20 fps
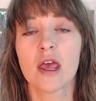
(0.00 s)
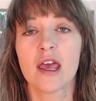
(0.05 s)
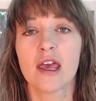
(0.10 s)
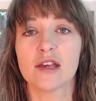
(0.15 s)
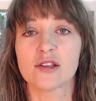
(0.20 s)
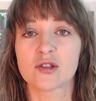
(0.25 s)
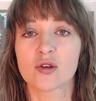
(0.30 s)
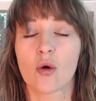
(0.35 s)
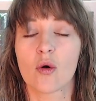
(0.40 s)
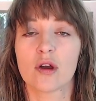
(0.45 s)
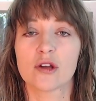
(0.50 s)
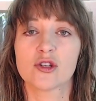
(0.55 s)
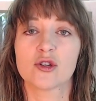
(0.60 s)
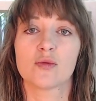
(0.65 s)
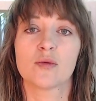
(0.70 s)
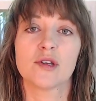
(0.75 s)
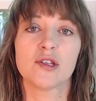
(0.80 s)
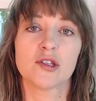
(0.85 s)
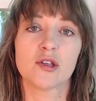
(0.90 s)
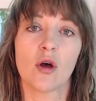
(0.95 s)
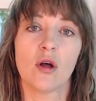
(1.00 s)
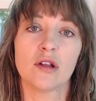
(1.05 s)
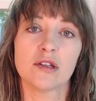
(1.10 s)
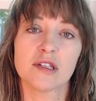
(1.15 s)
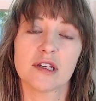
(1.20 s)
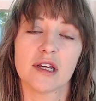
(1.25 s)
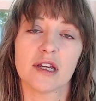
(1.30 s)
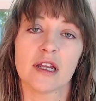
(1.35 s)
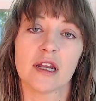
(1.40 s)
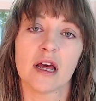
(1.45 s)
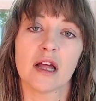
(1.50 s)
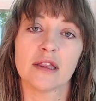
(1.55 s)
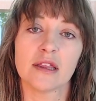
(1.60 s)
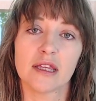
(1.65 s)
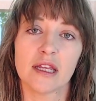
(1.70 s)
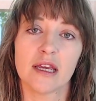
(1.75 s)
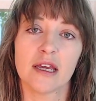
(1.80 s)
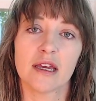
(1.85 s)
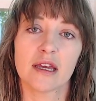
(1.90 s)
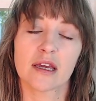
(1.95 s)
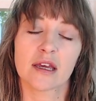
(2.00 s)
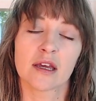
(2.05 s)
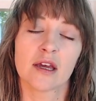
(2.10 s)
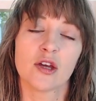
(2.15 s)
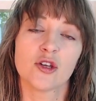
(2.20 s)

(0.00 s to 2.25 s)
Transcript: is going to result in a link